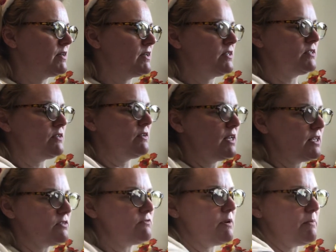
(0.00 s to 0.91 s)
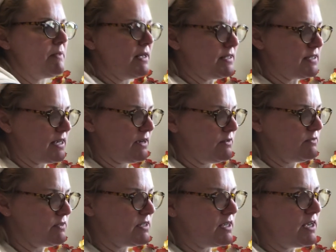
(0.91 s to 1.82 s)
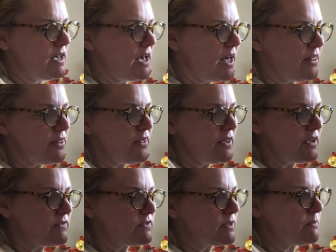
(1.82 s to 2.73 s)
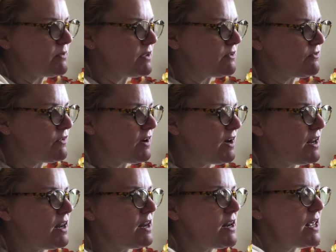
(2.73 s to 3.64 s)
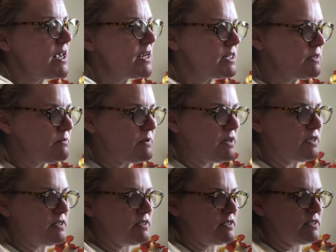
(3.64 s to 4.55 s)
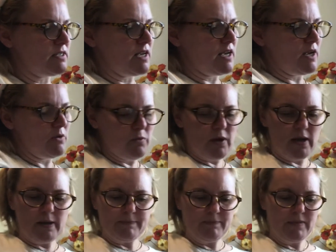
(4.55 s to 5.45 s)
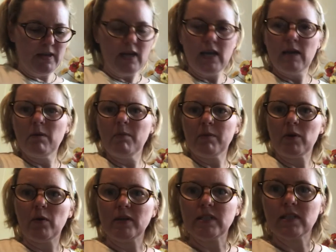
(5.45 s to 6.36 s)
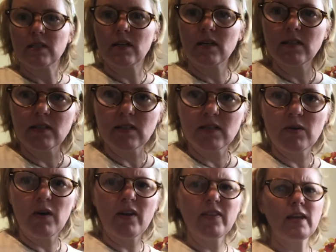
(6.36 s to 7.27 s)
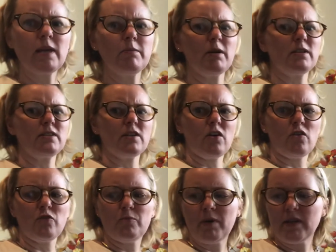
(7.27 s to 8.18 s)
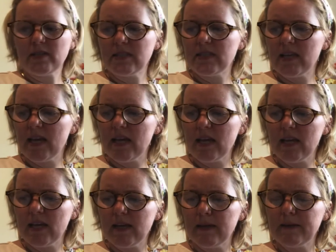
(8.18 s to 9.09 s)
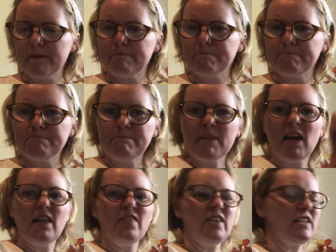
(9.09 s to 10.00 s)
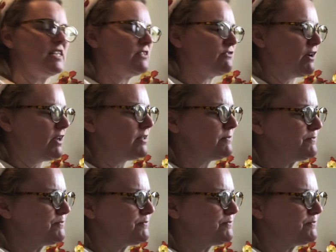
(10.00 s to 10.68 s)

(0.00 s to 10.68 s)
So let's rub that out and think of something for our ladybird to say. Well, he might be quite excited, so I think he might start off by saying, this is fun.